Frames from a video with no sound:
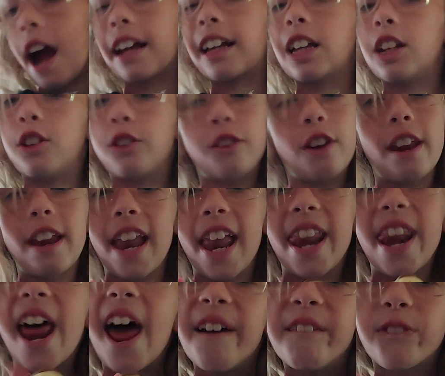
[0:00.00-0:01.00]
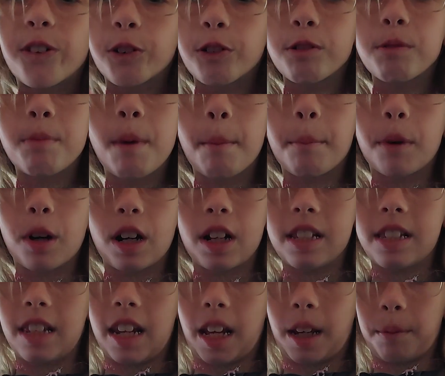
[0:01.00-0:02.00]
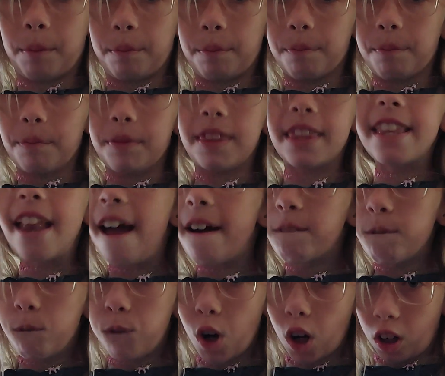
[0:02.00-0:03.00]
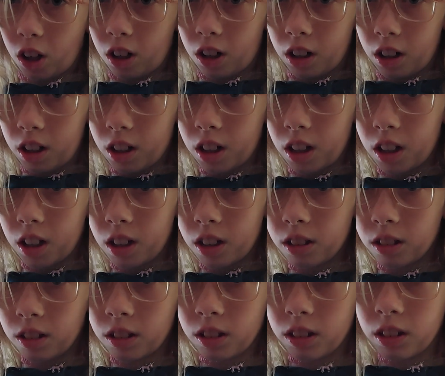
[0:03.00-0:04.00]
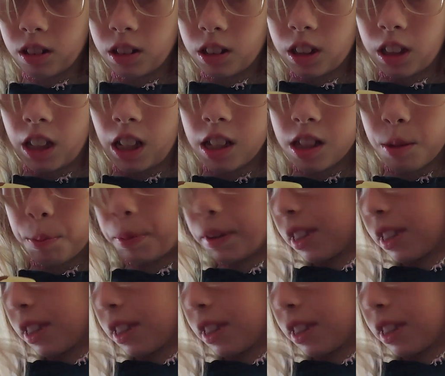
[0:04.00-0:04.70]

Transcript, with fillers: I can never remember his name. Never. It's